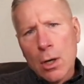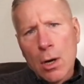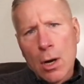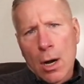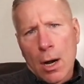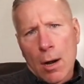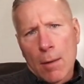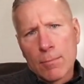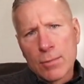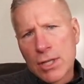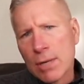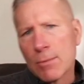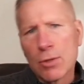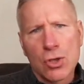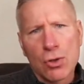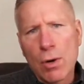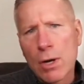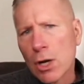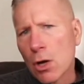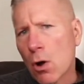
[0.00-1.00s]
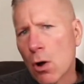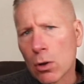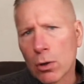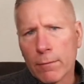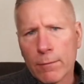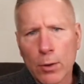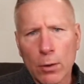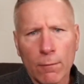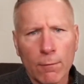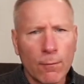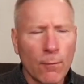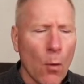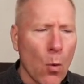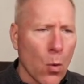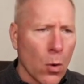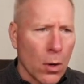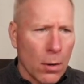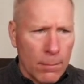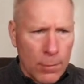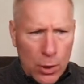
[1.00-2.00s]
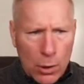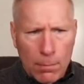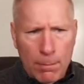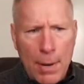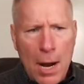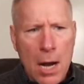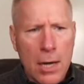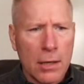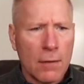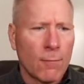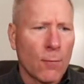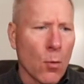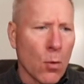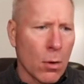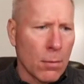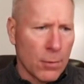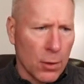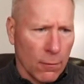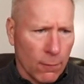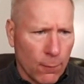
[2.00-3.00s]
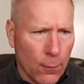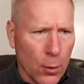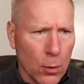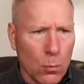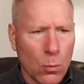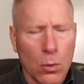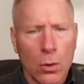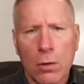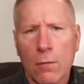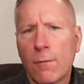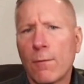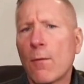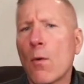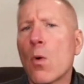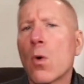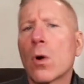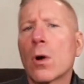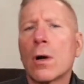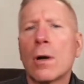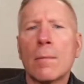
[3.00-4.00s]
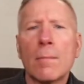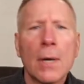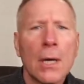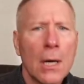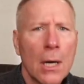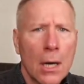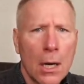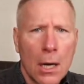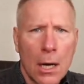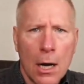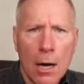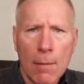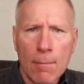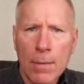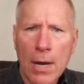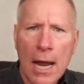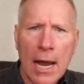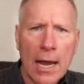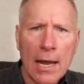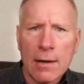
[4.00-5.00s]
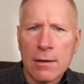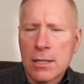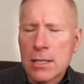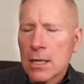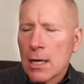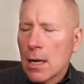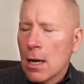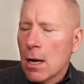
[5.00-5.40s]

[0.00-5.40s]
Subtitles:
demonstrating all of your form, your body form, your footwork form, and